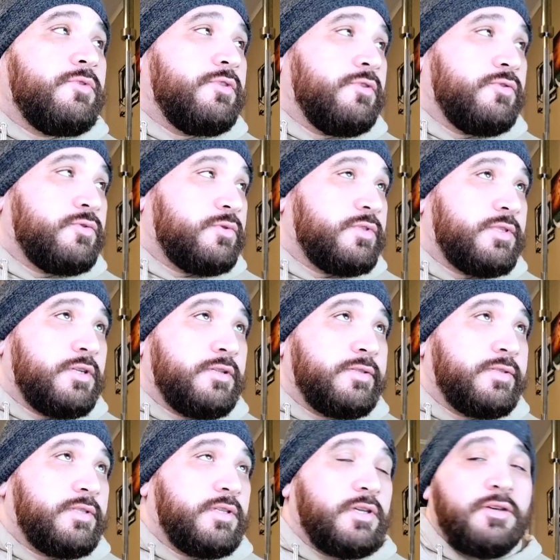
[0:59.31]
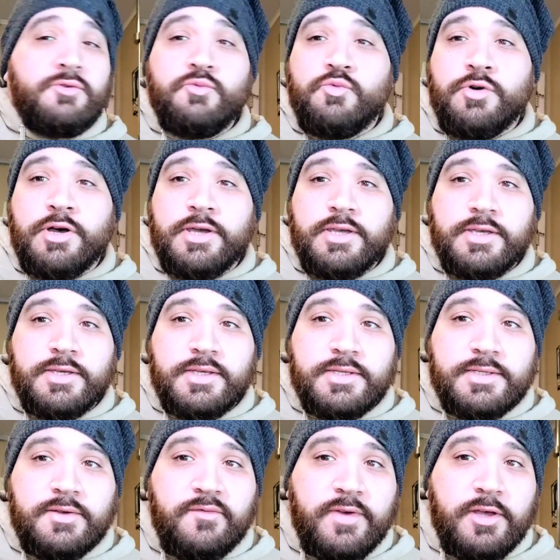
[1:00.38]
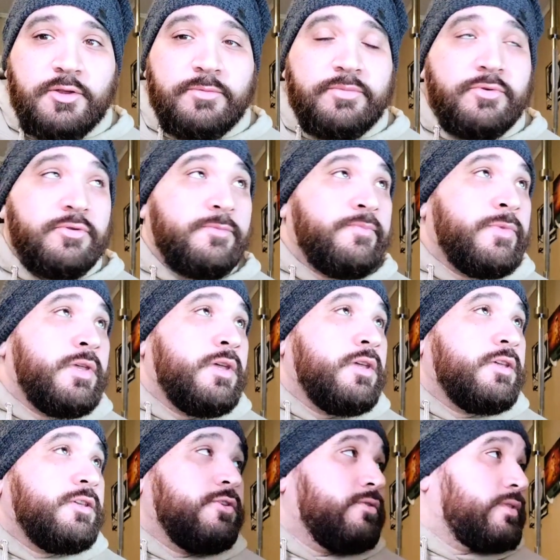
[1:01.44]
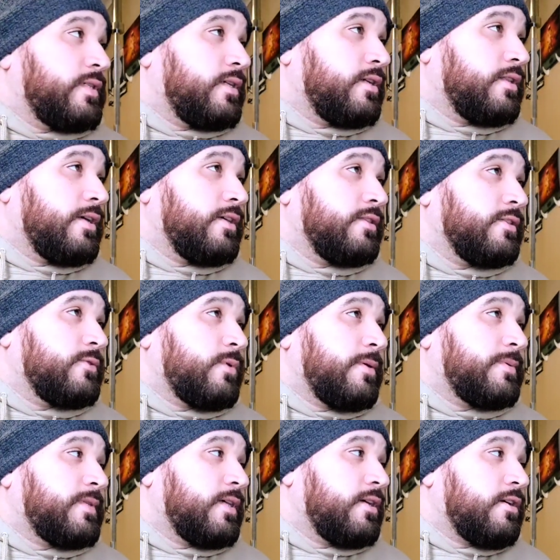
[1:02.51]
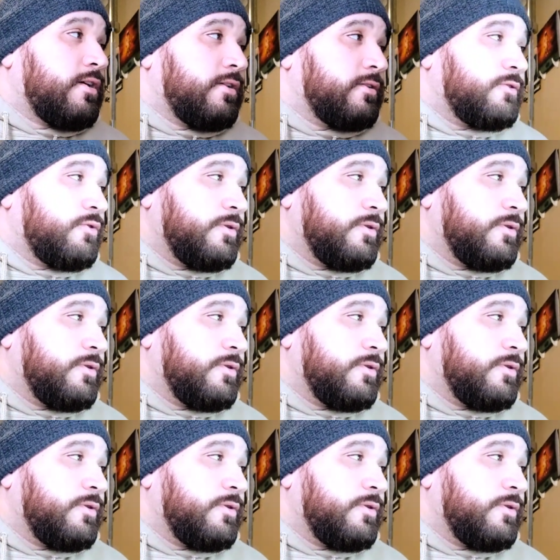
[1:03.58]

those results to what is available using like this website called